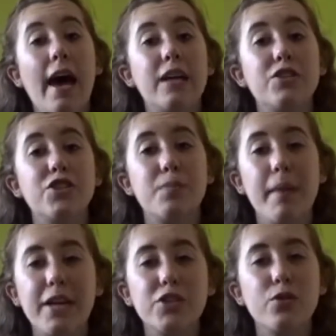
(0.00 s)
and just
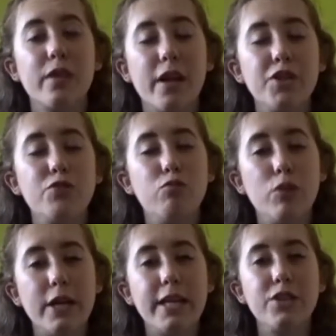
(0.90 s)
make sure that I
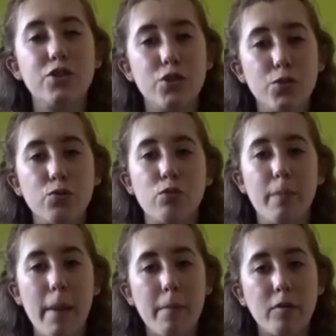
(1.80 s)
really do
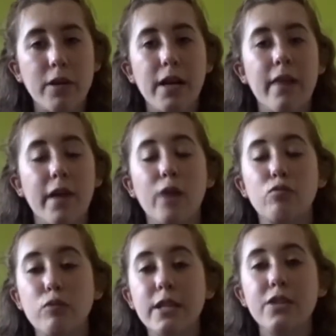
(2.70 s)
remember it and
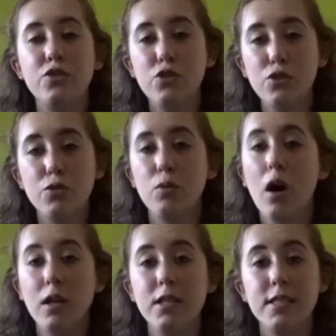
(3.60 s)
I really do
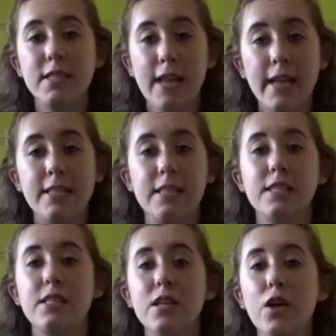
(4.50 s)
understand
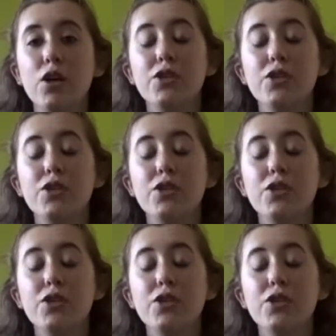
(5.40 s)
it.